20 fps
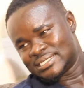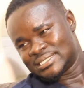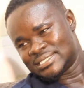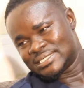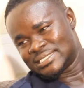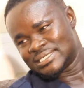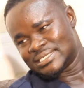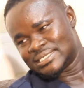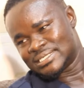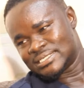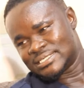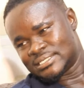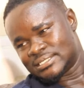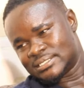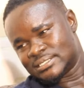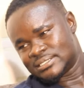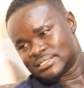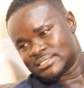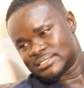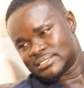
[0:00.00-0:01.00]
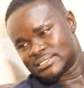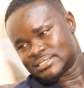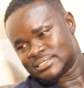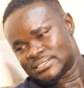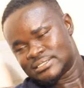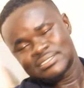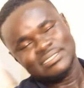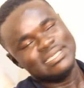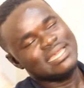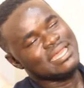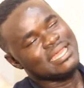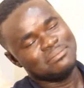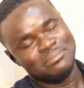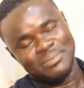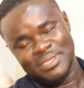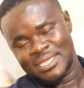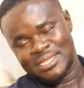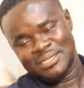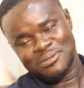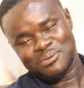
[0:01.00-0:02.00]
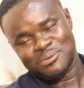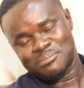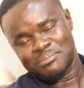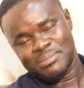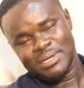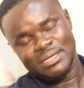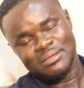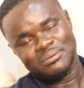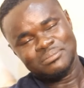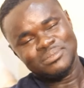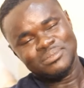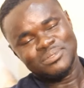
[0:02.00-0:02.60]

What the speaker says: Because it can be a free number.